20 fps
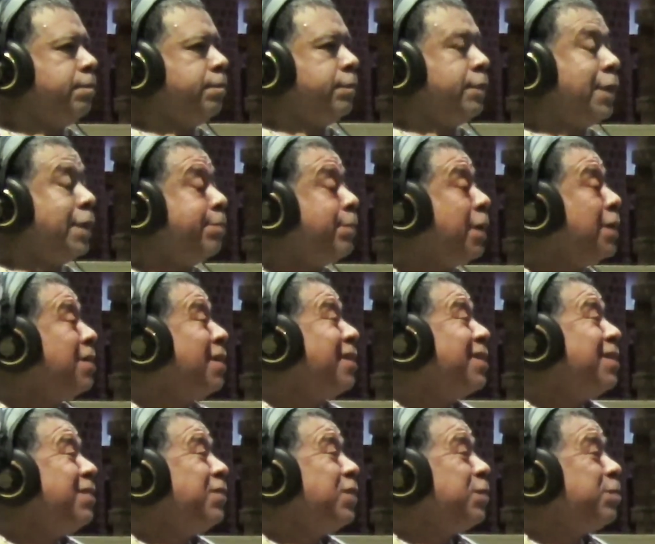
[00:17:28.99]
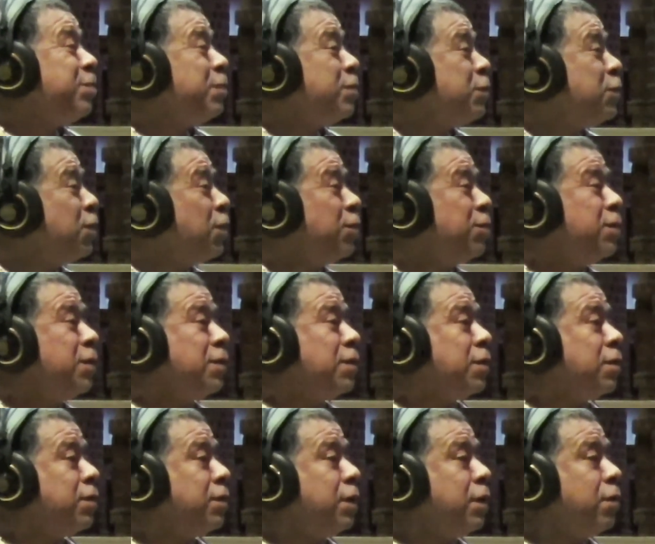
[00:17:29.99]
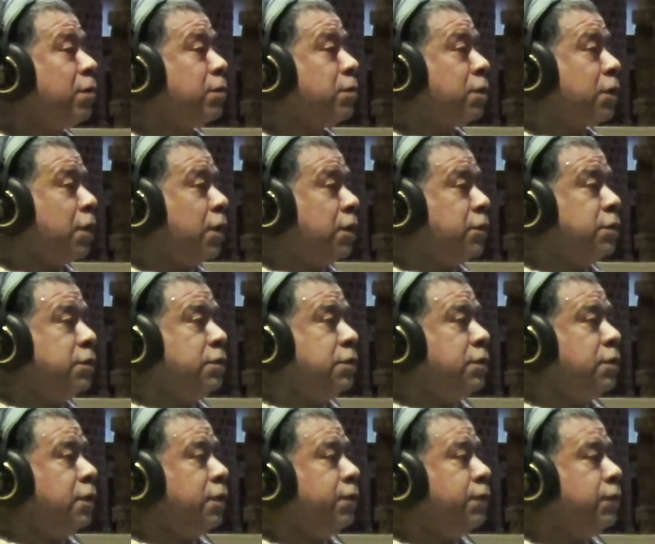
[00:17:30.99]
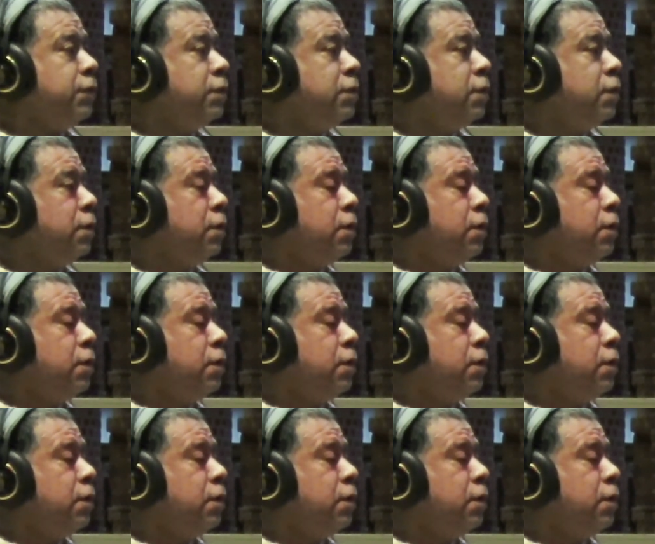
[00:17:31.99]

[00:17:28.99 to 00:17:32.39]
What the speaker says: they may not even know that they're there on a conscious level.